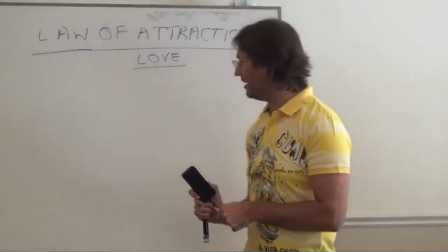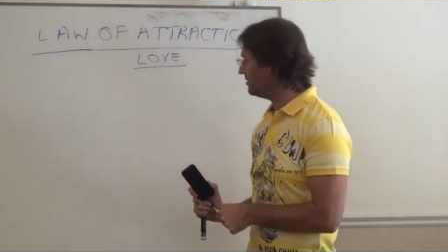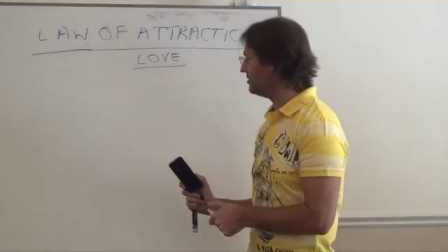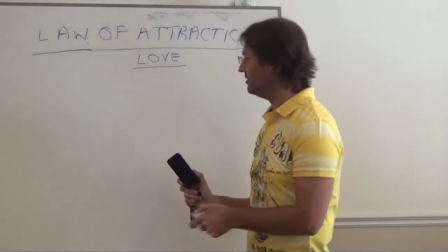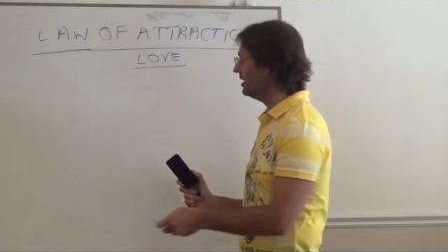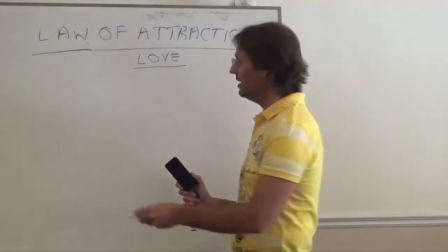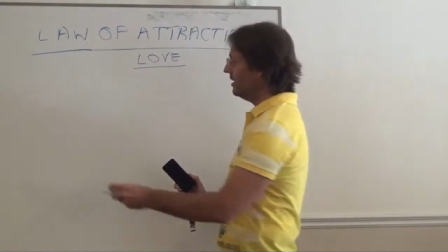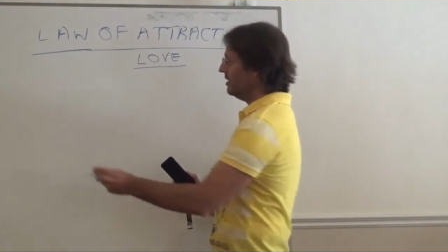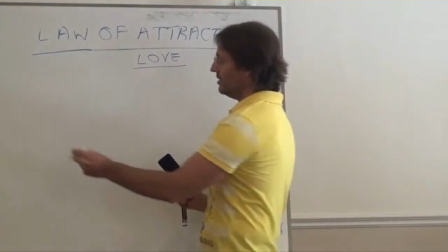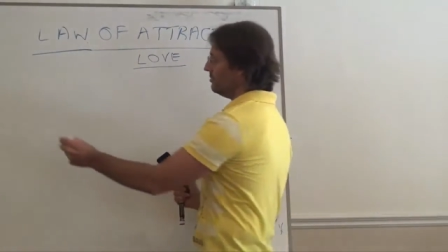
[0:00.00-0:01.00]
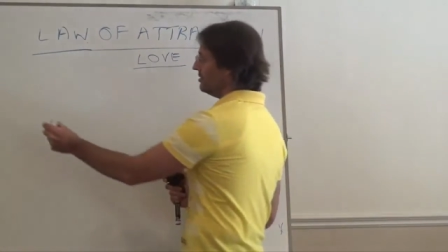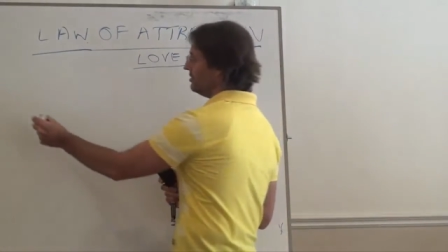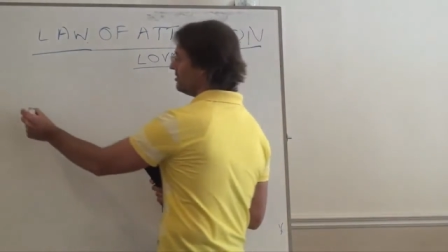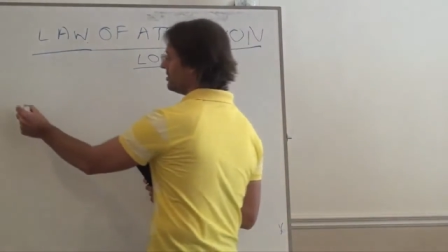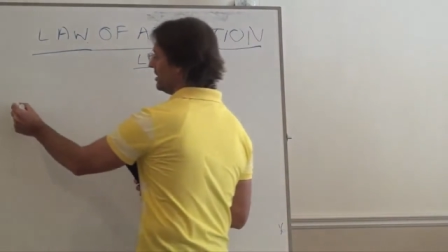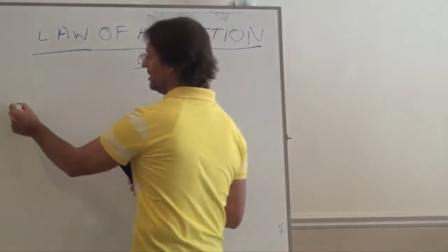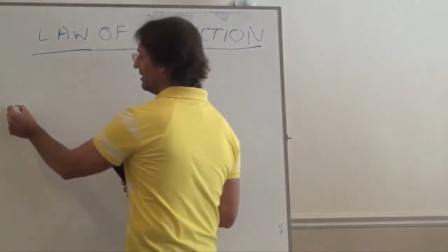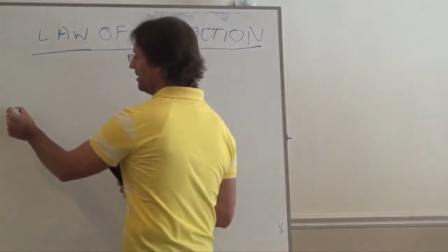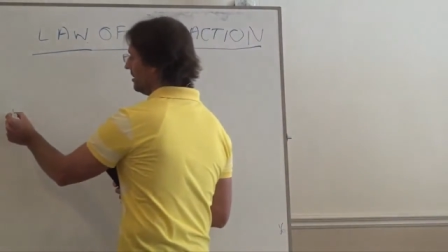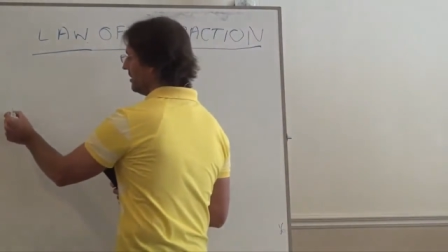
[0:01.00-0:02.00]
that. So there are usually
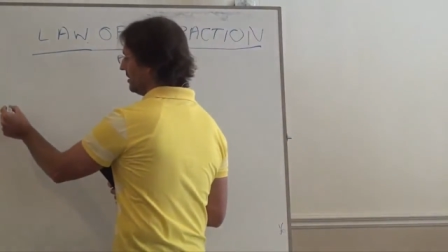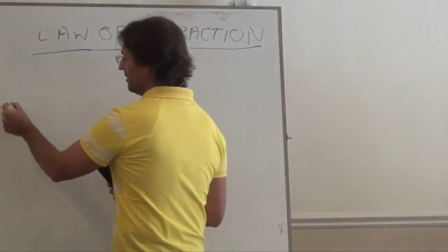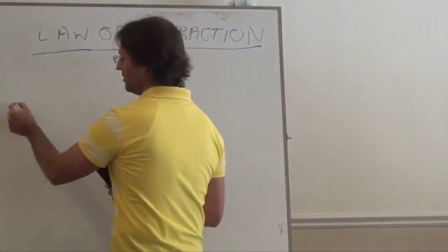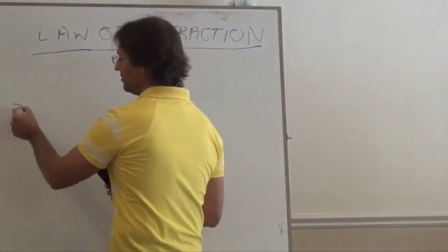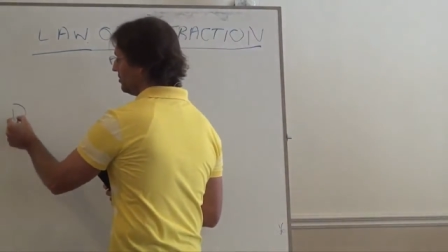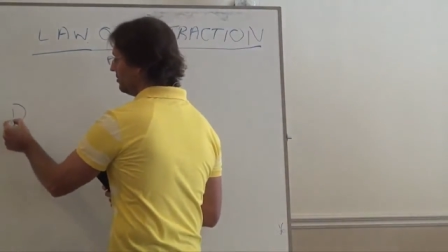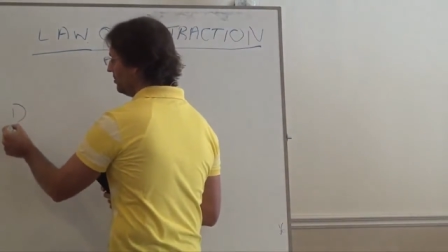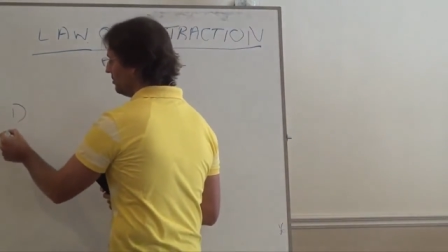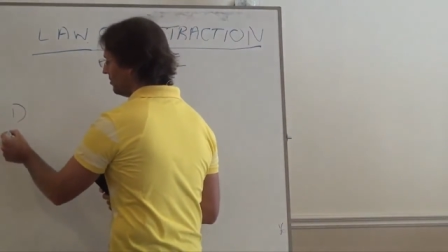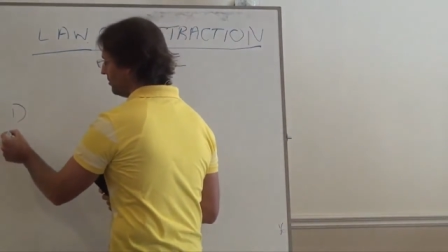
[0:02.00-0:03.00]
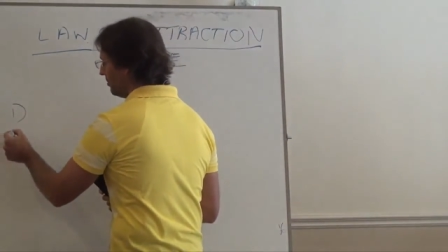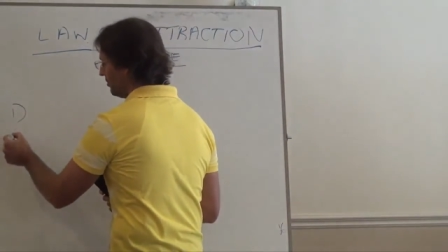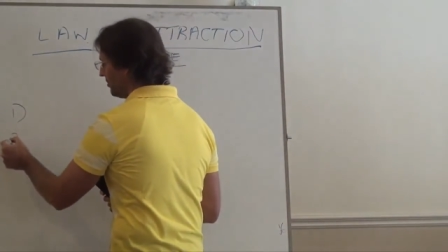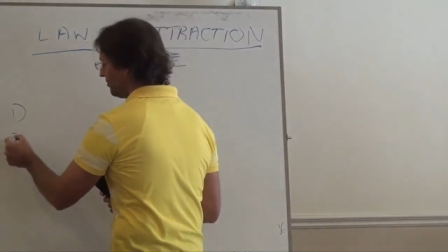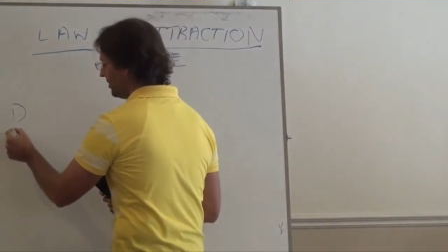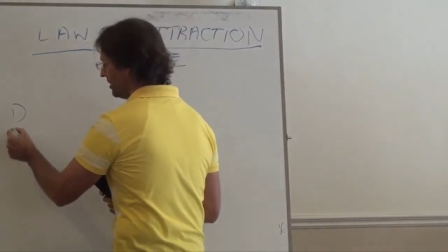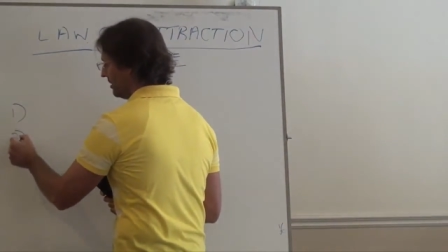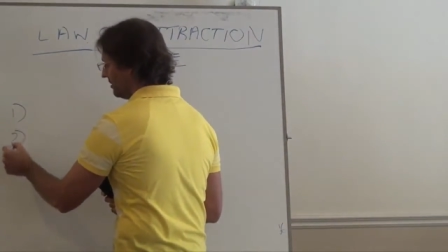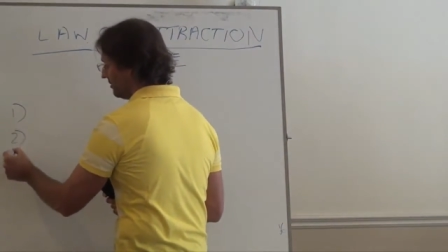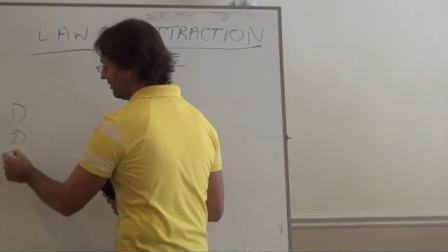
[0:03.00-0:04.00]
two or
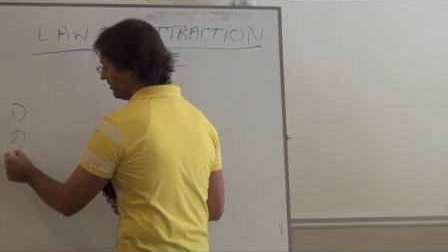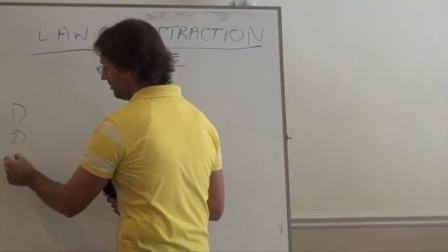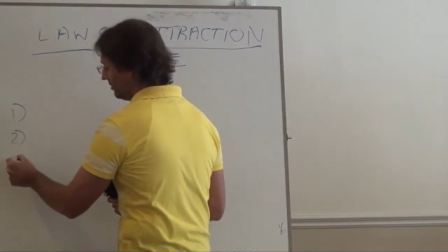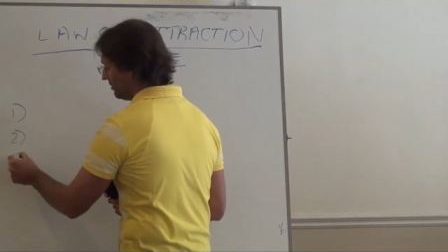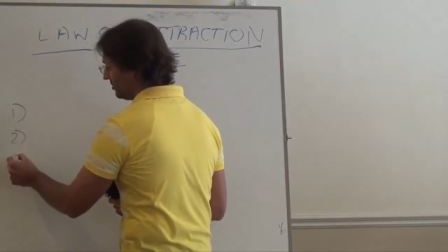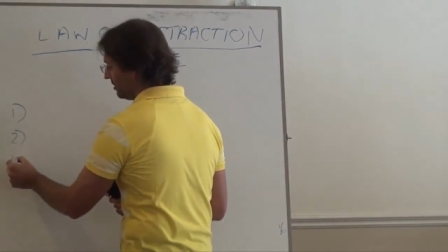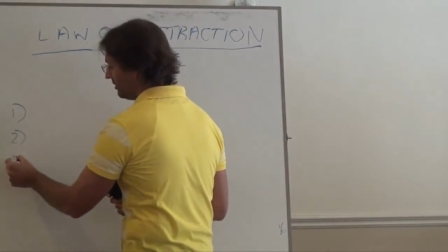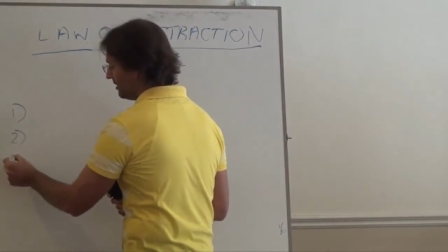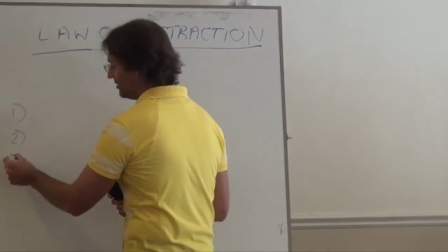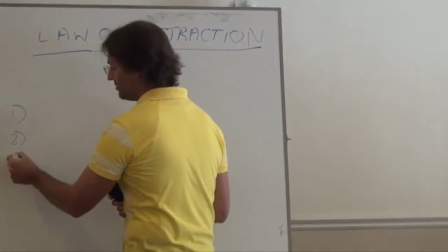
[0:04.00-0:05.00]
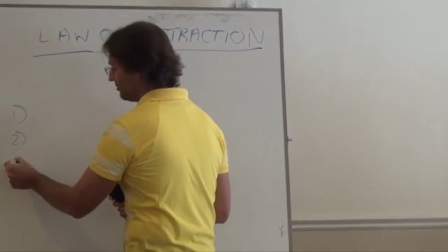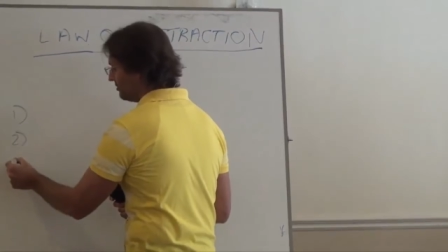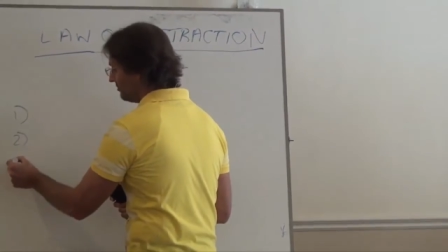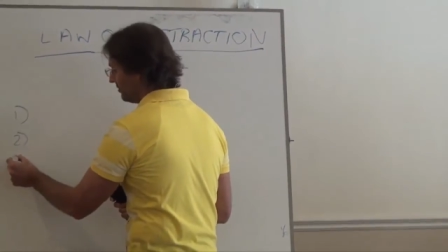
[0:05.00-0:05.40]
three, or shall we list all